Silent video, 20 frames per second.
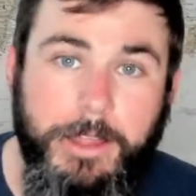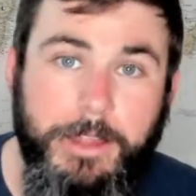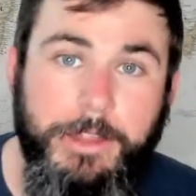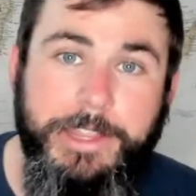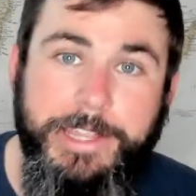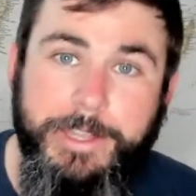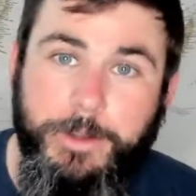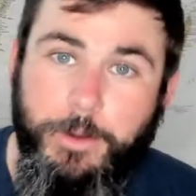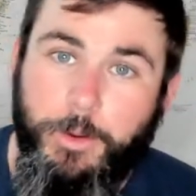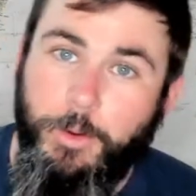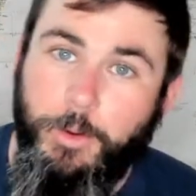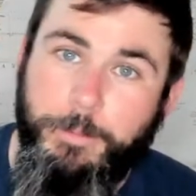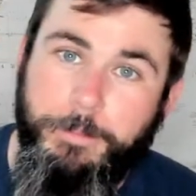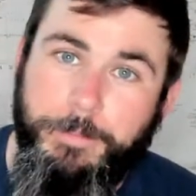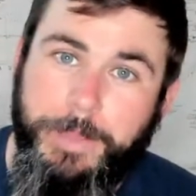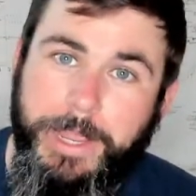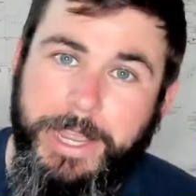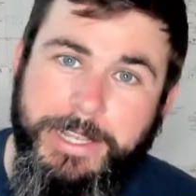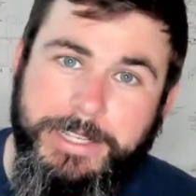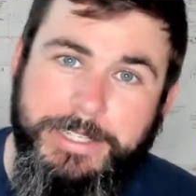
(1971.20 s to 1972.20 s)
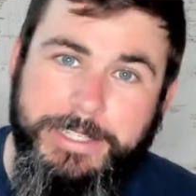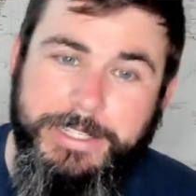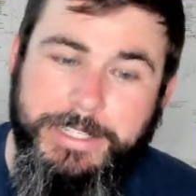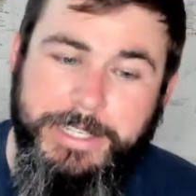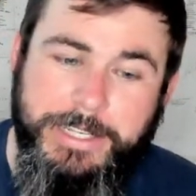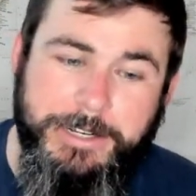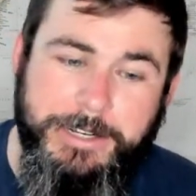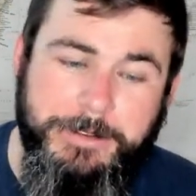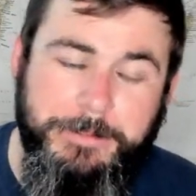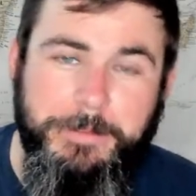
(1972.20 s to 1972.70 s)
the old man
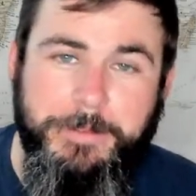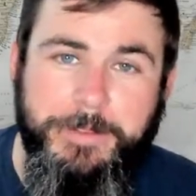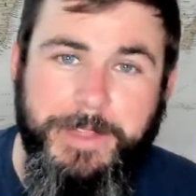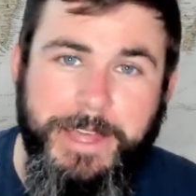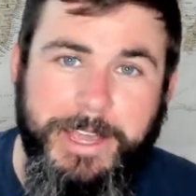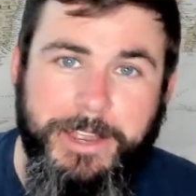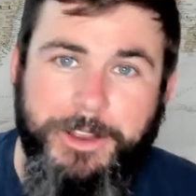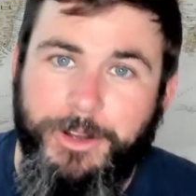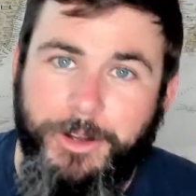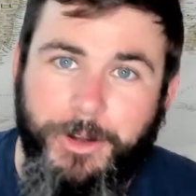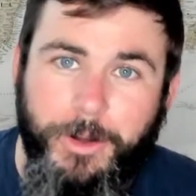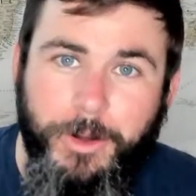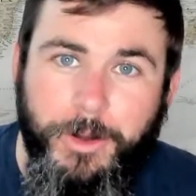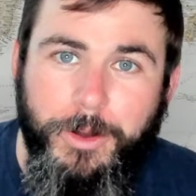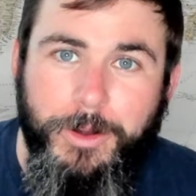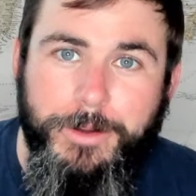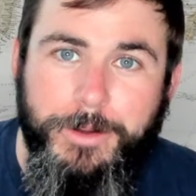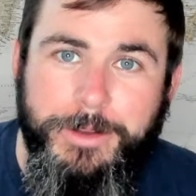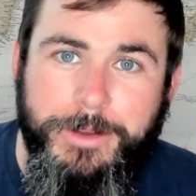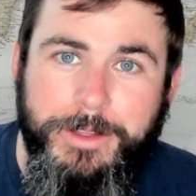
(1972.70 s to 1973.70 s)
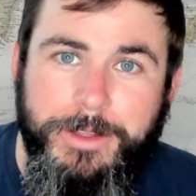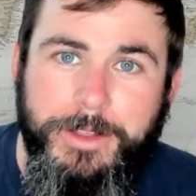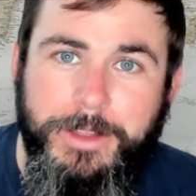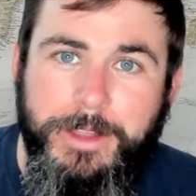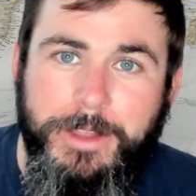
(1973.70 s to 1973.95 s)
sending him that card.